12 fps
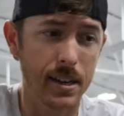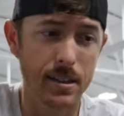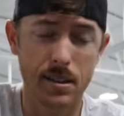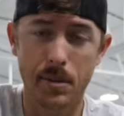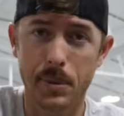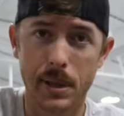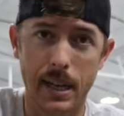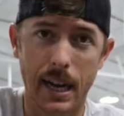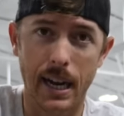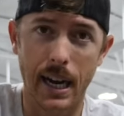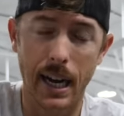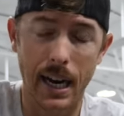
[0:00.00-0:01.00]
something
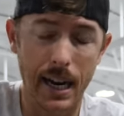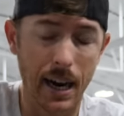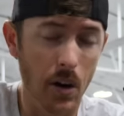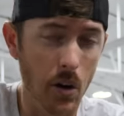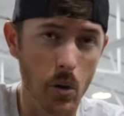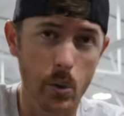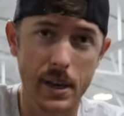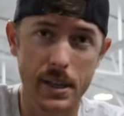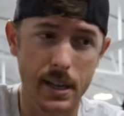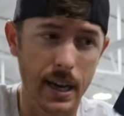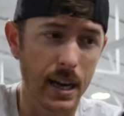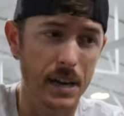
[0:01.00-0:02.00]
that I
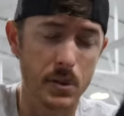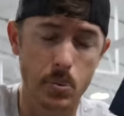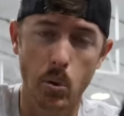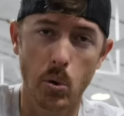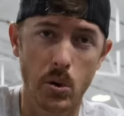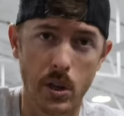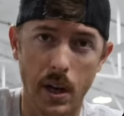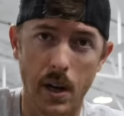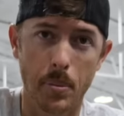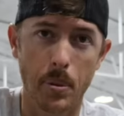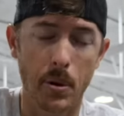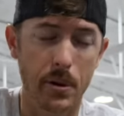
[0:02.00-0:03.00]
always have spooled
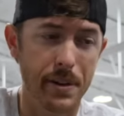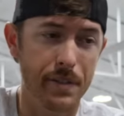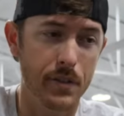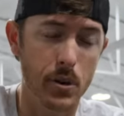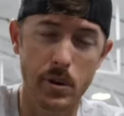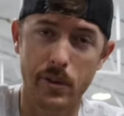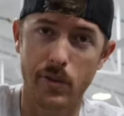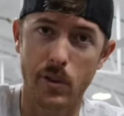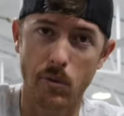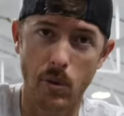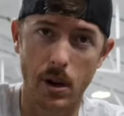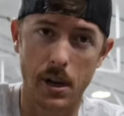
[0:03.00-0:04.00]
up on a few
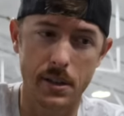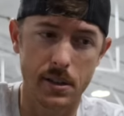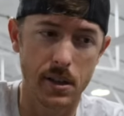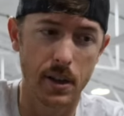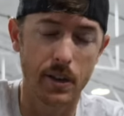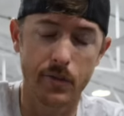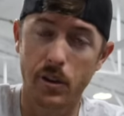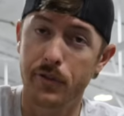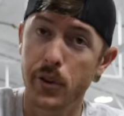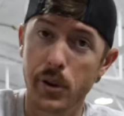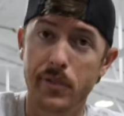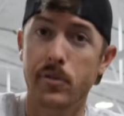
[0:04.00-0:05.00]
different rods for a
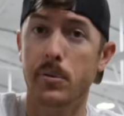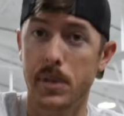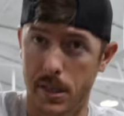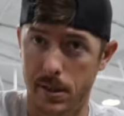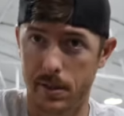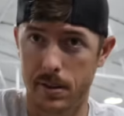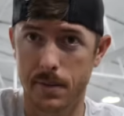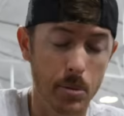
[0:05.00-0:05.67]
few different reasons.